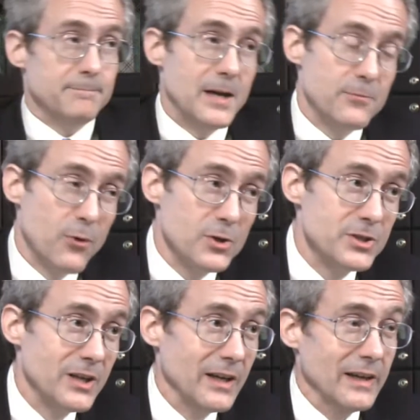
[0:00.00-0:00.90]

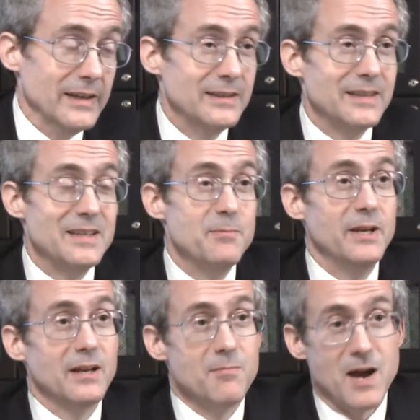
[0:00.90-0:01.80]
Unfortunately, in the
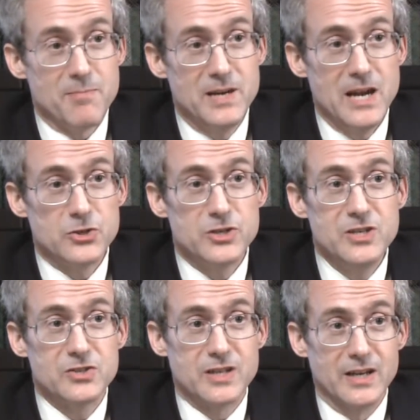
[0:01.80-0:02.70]
middle of my
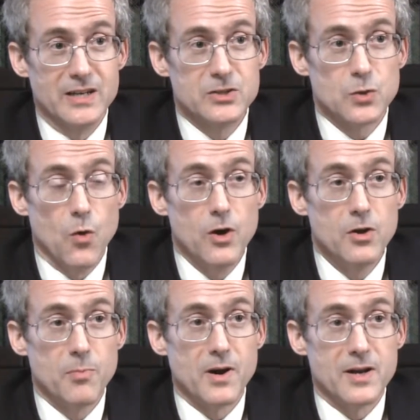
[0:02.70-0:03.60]
PhD studies,
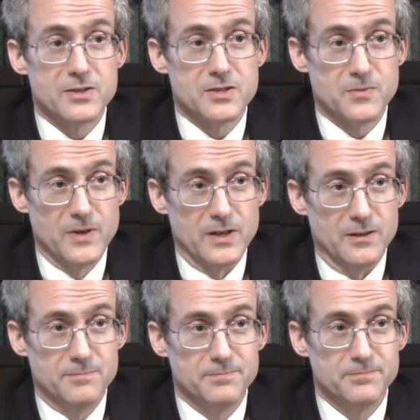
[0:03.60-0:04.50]
oil prices
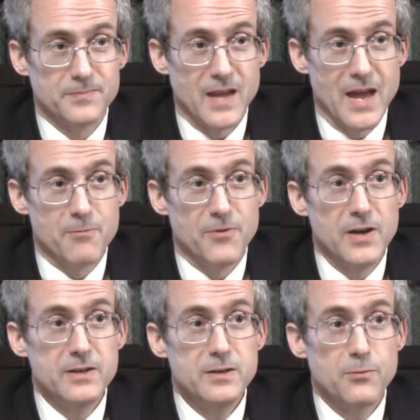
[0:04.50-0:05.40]
fell, and
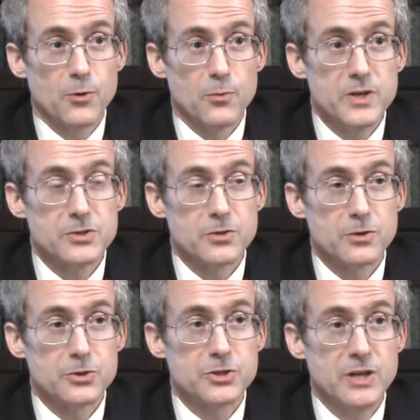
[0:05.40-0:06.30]
funding for
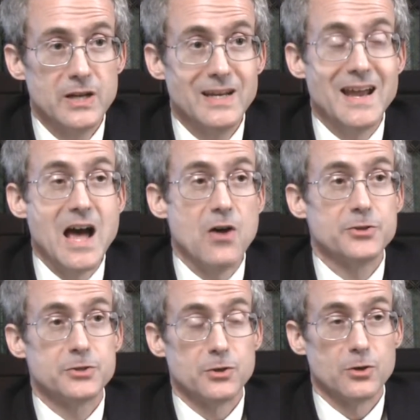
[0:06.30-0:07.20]
research in how
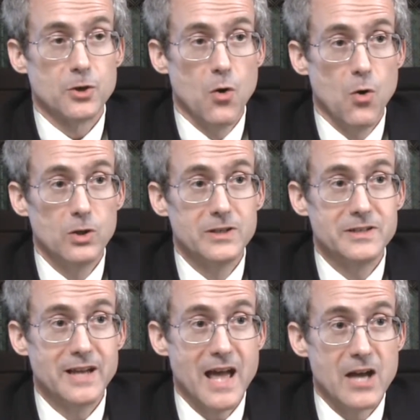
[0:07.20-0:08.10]
to turn coal
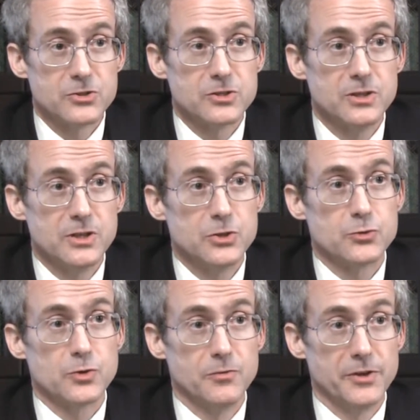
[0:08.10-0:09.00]
into gas
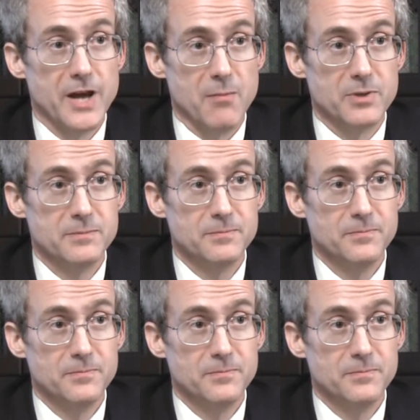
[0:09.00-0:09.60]
shriveled up.